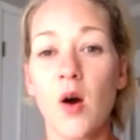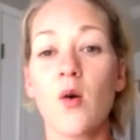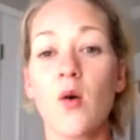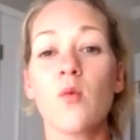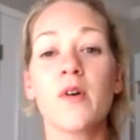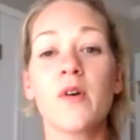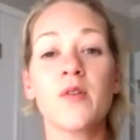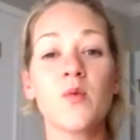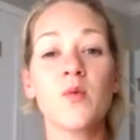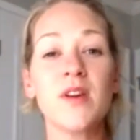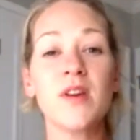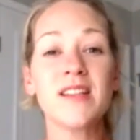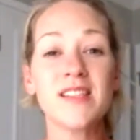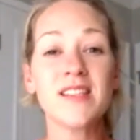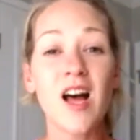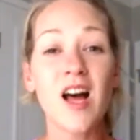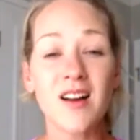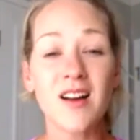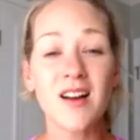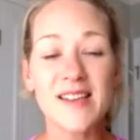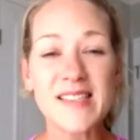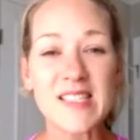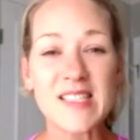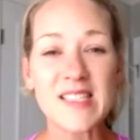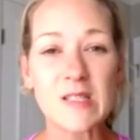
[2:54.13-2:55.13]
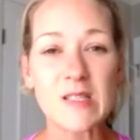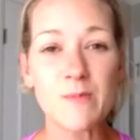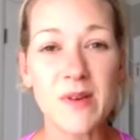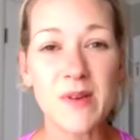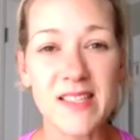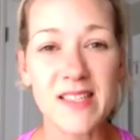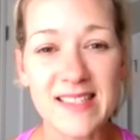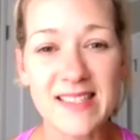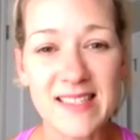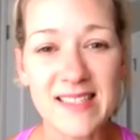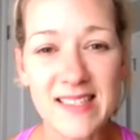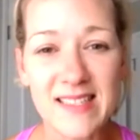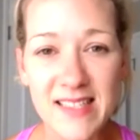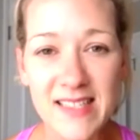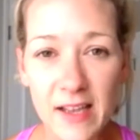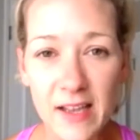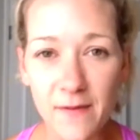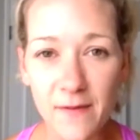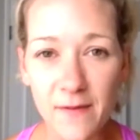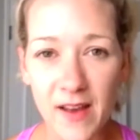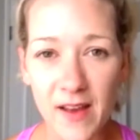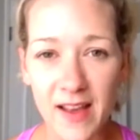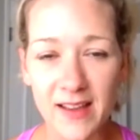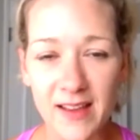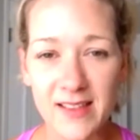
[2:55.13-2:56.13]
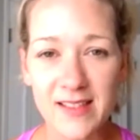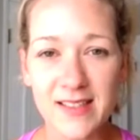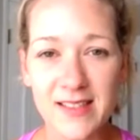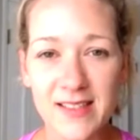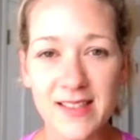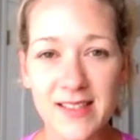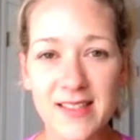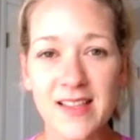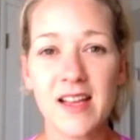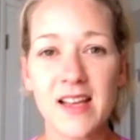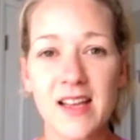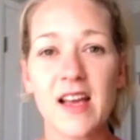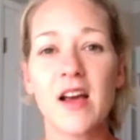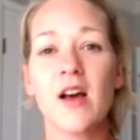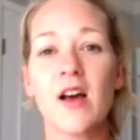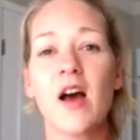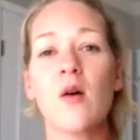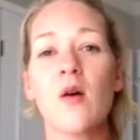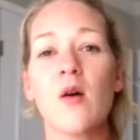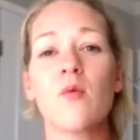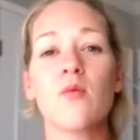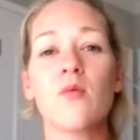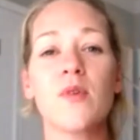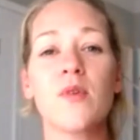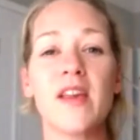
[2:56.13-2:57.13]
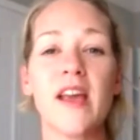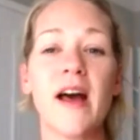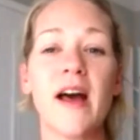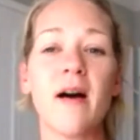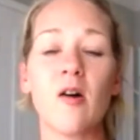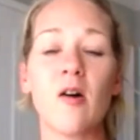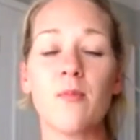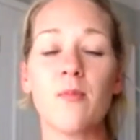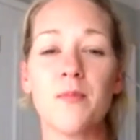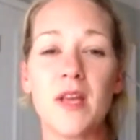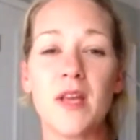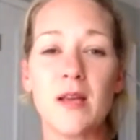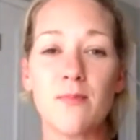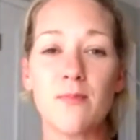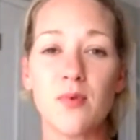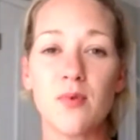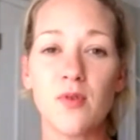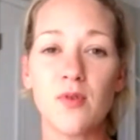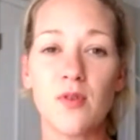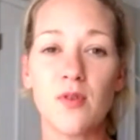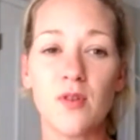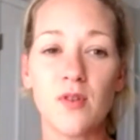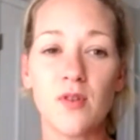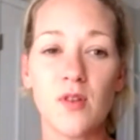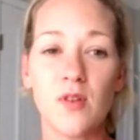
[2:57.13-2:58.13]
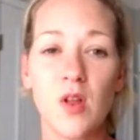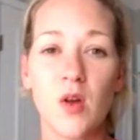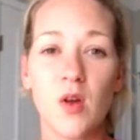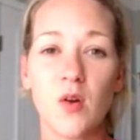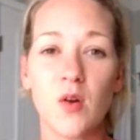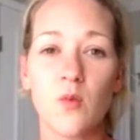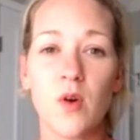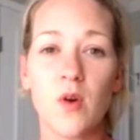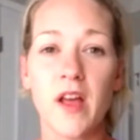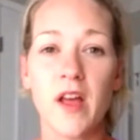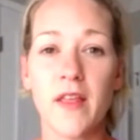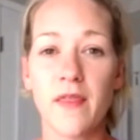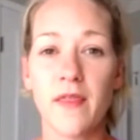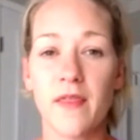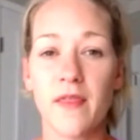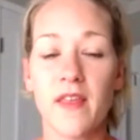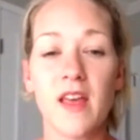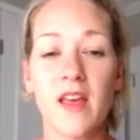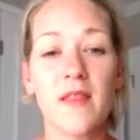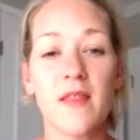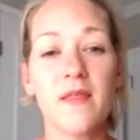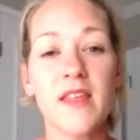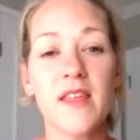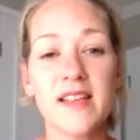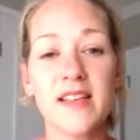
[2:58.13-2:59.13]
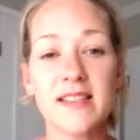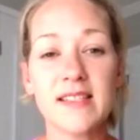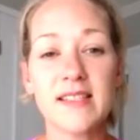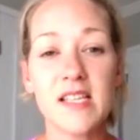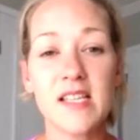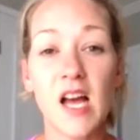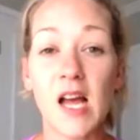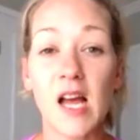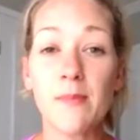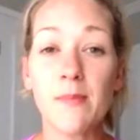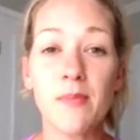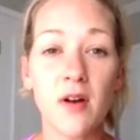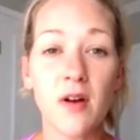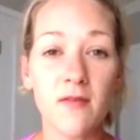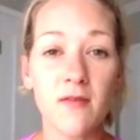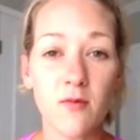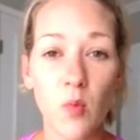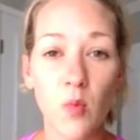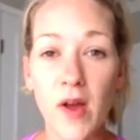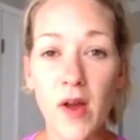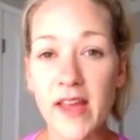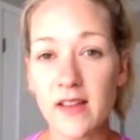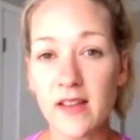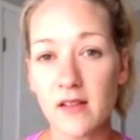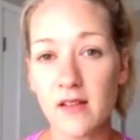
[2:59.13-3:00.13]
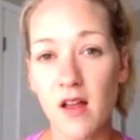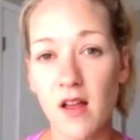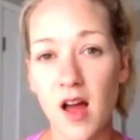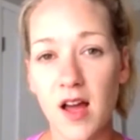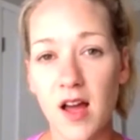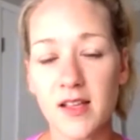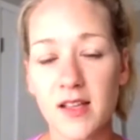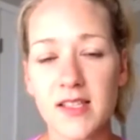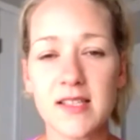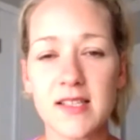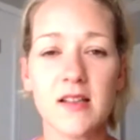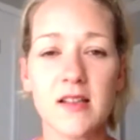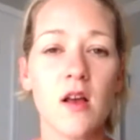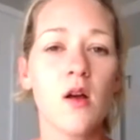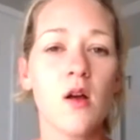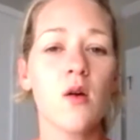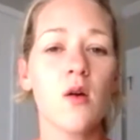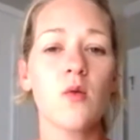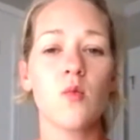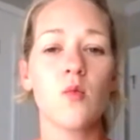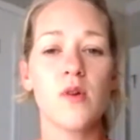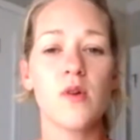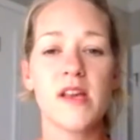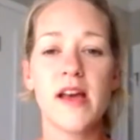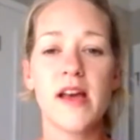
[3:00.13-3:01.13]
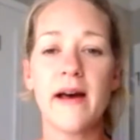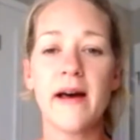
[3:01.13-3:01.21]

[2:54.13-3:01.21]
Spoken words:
When we talk specifics, we help people with this type of weight loss. We